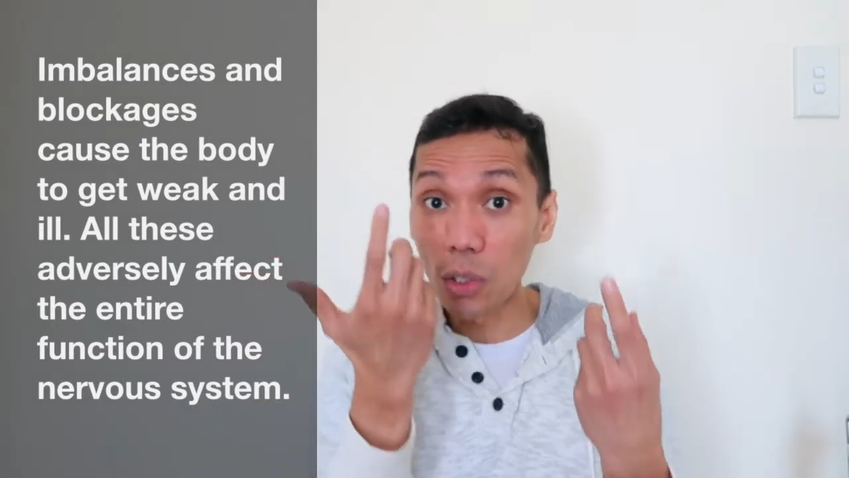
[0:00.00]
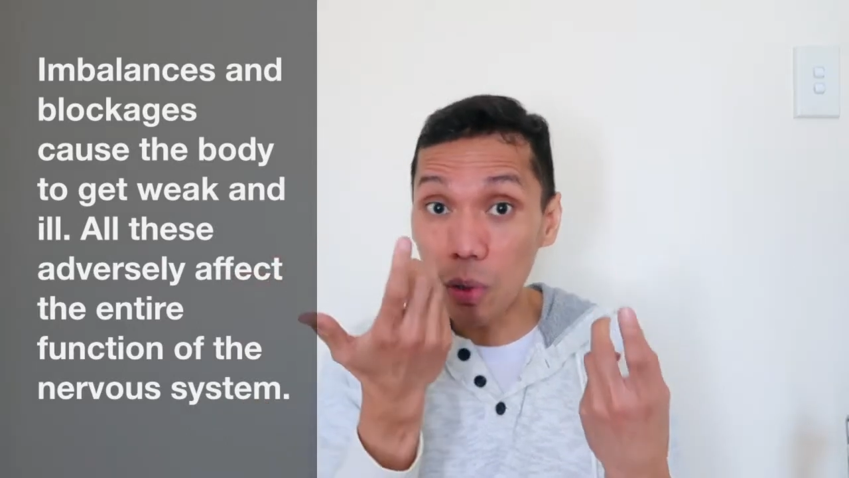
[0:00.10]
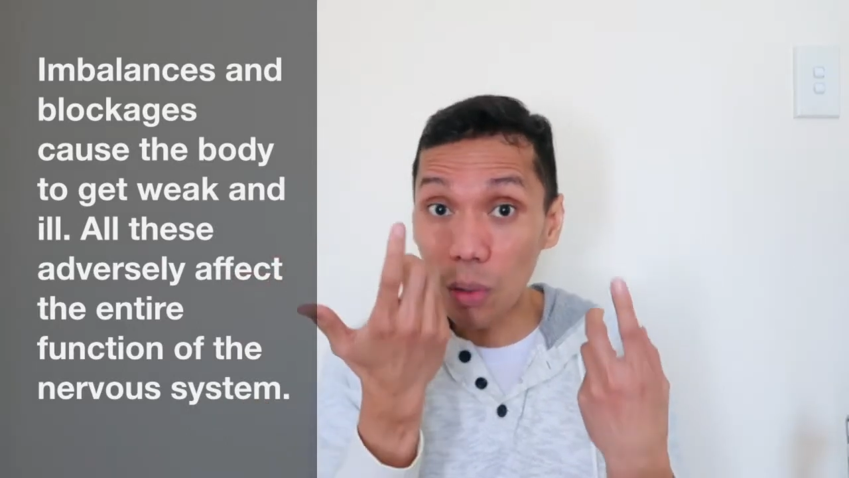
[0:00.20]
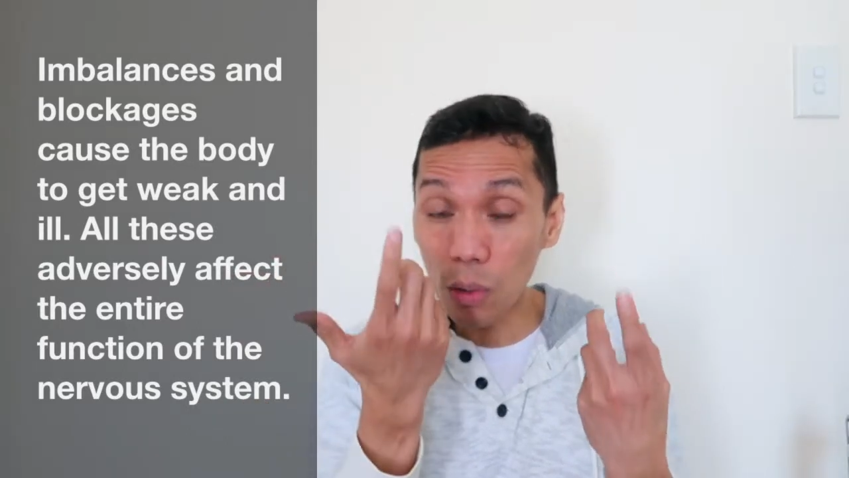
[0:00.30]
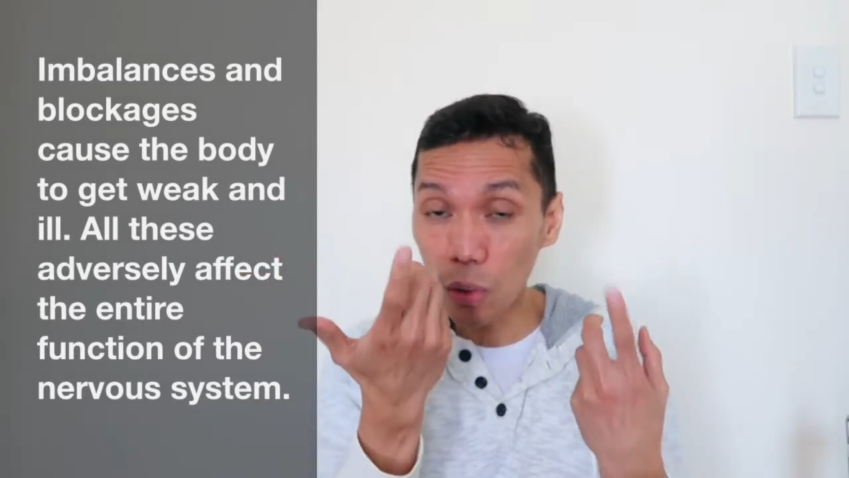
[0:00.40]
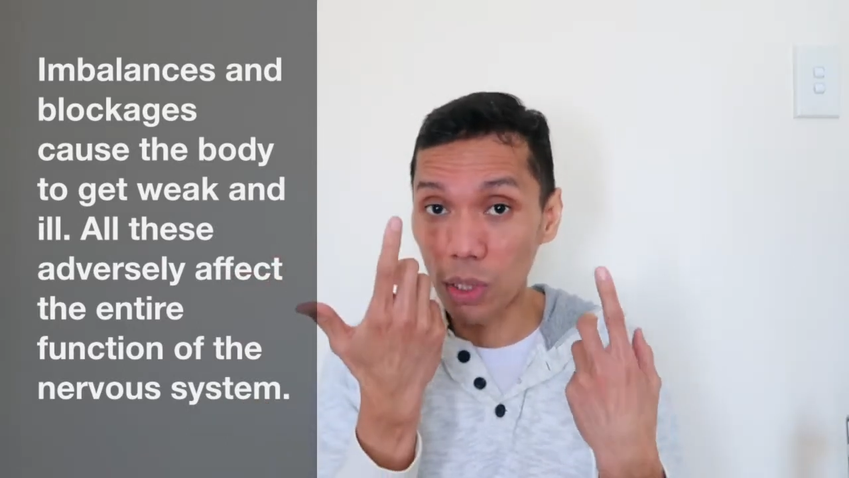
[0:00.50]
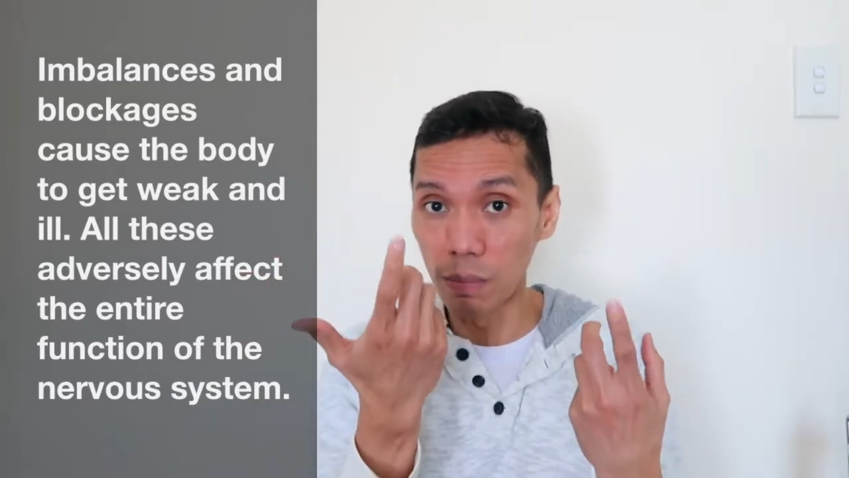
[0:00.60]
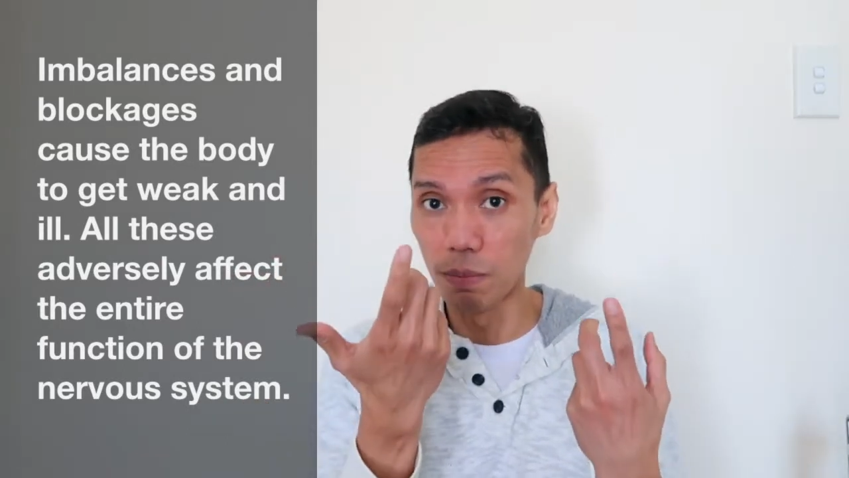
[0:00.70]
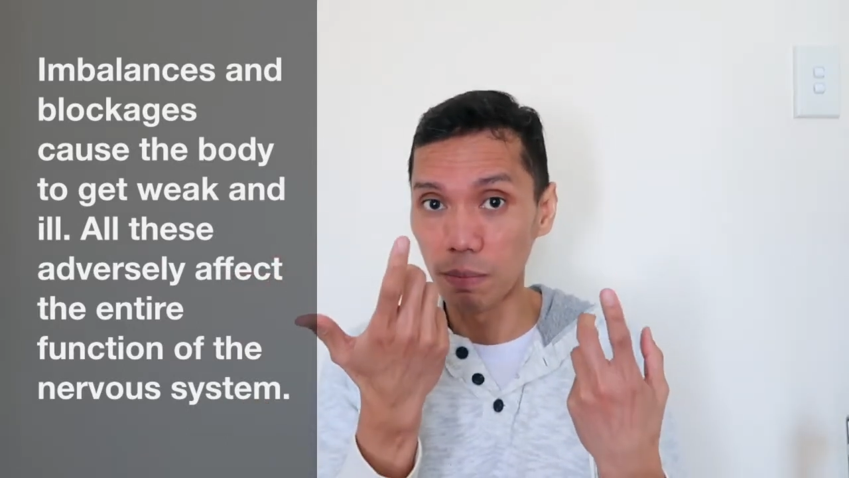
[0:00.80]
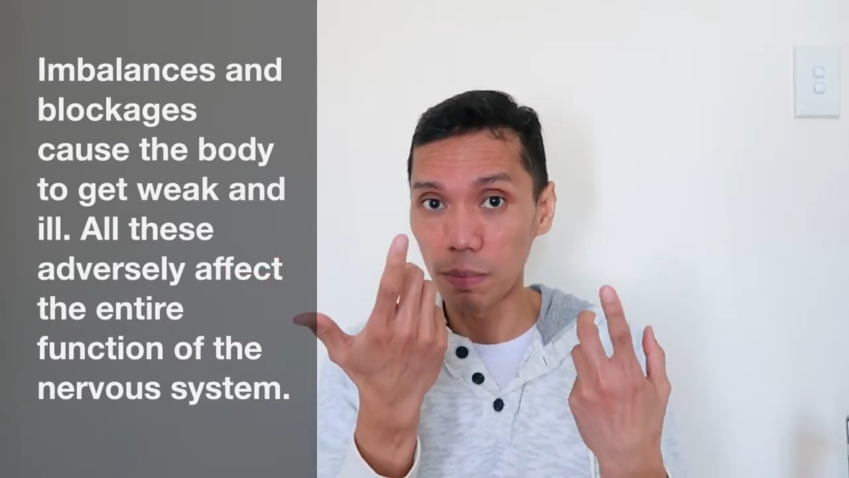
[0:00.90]
you
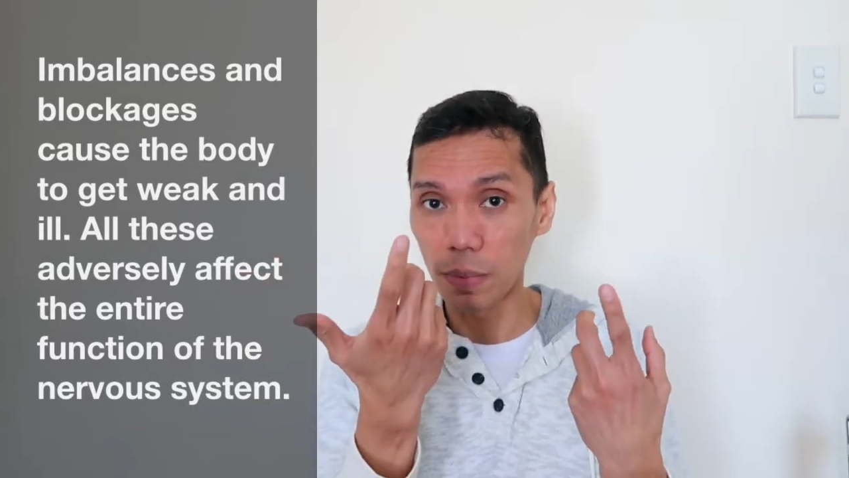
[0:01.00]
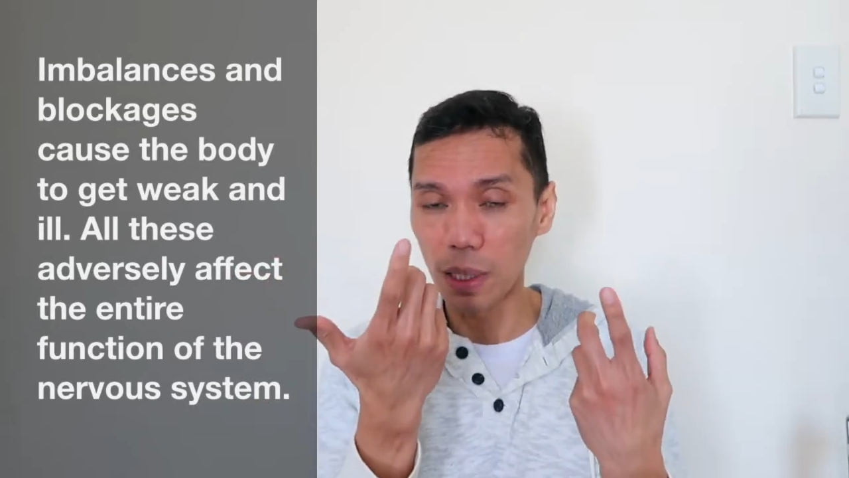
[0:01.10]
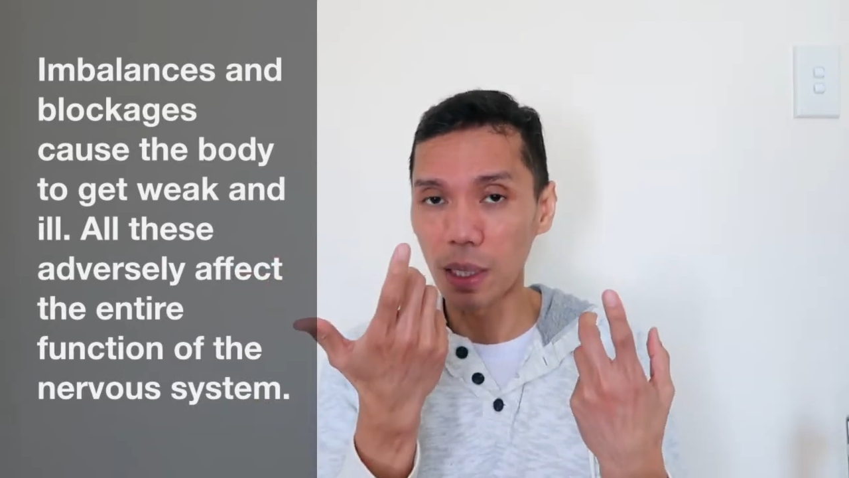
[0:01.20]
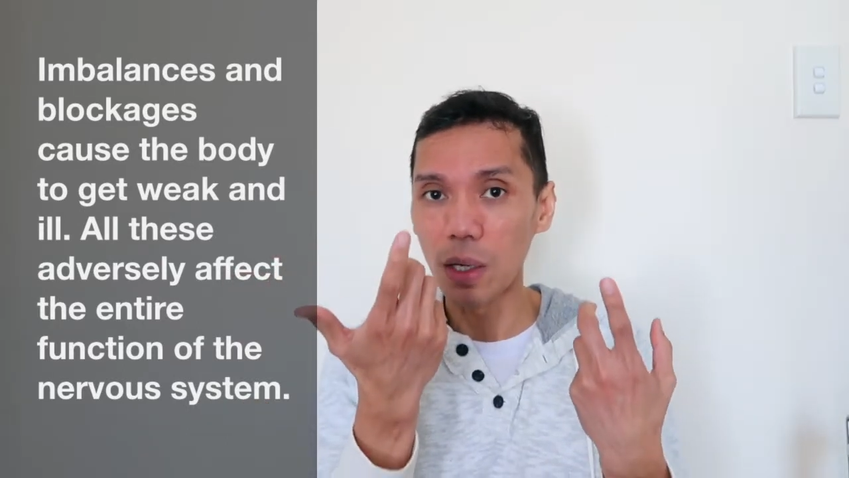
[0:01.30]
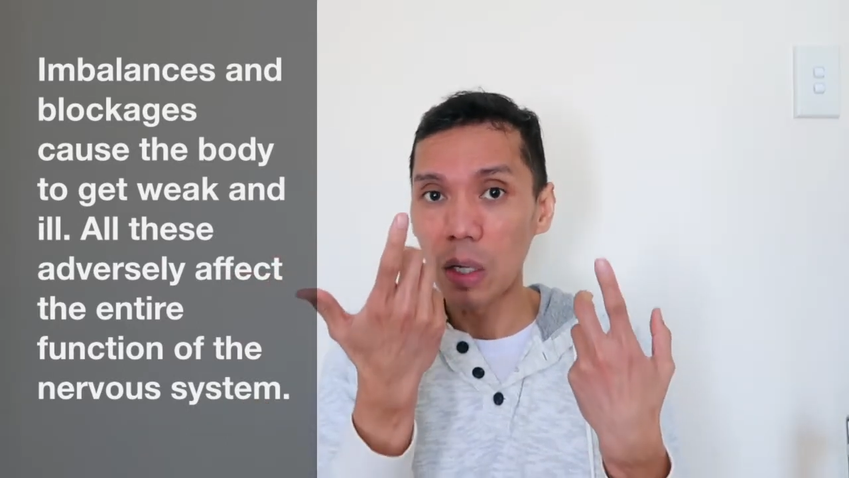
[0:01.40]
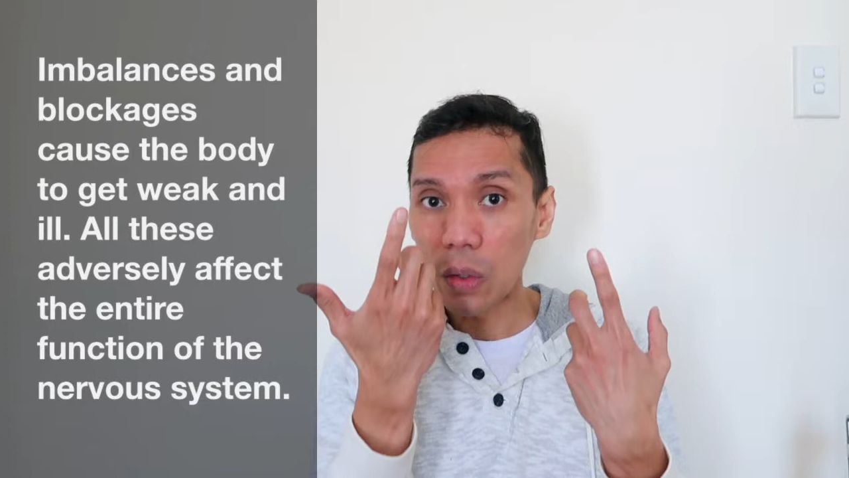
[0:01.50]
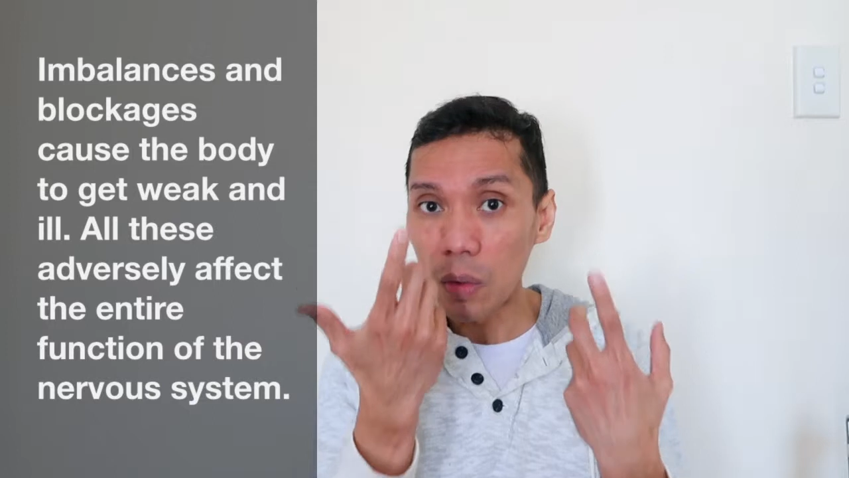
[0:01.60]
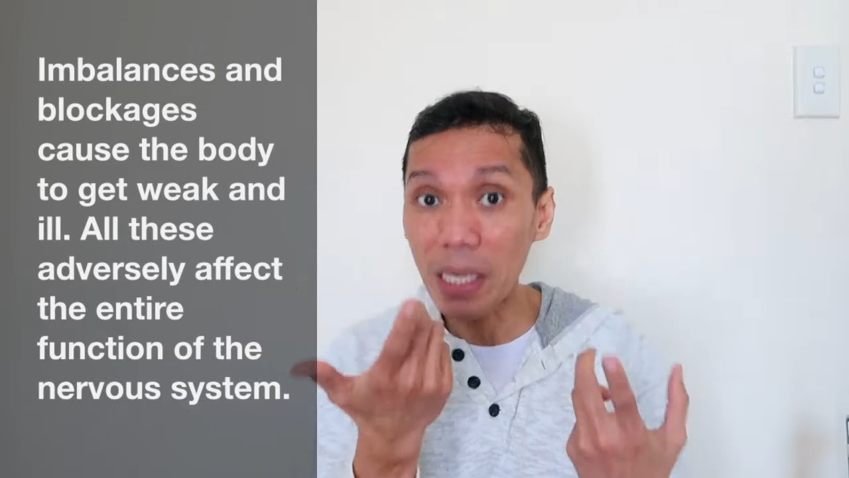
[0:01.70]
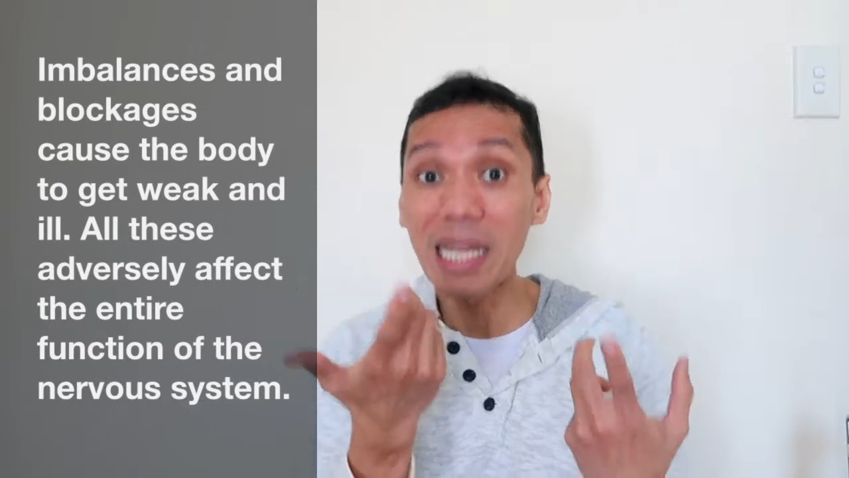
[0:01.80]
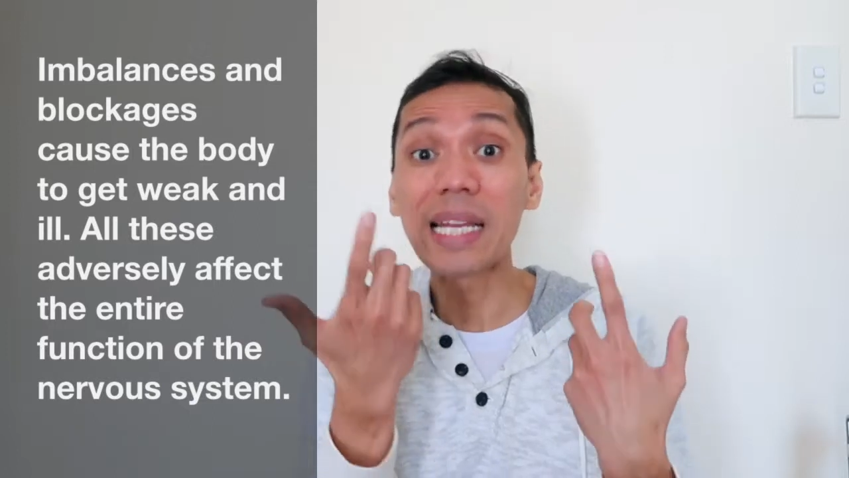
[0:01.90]
could
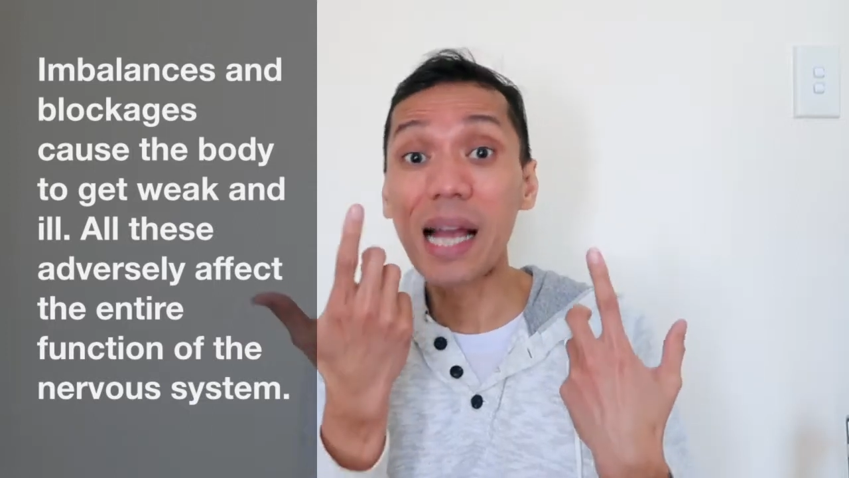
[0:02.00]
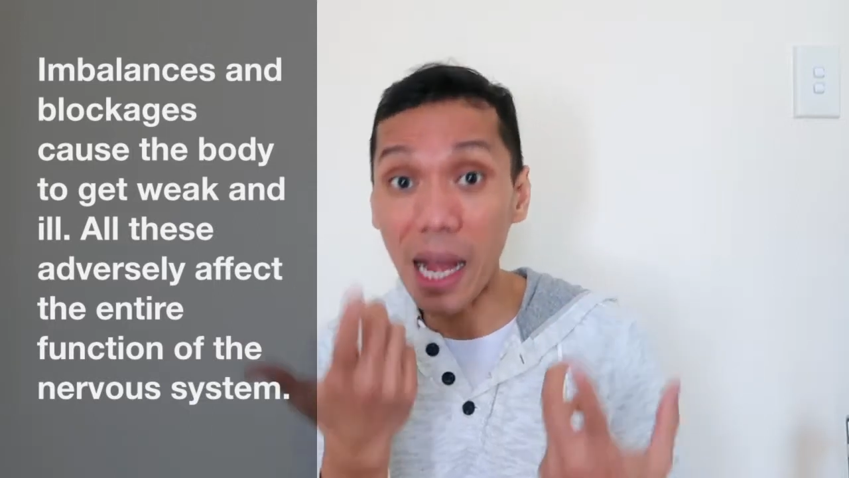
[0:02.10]
really